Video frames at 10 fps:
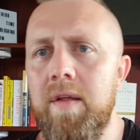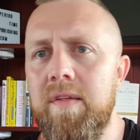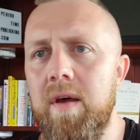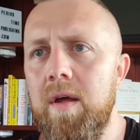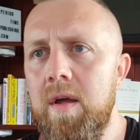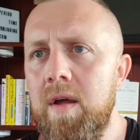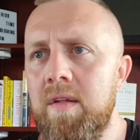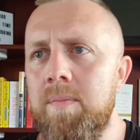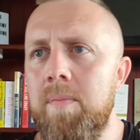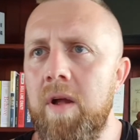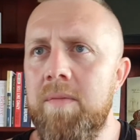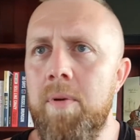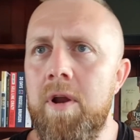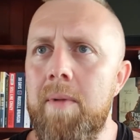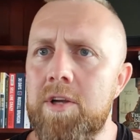It's
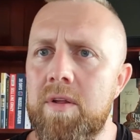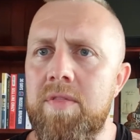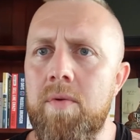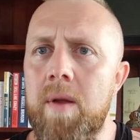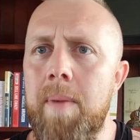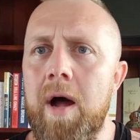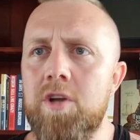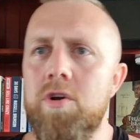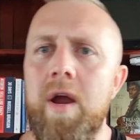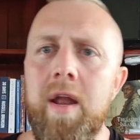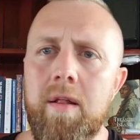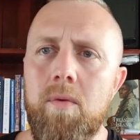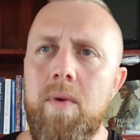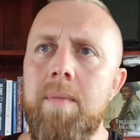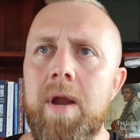pretty much a 3-part training: the
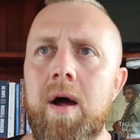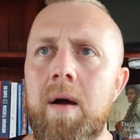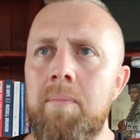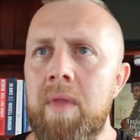webinar,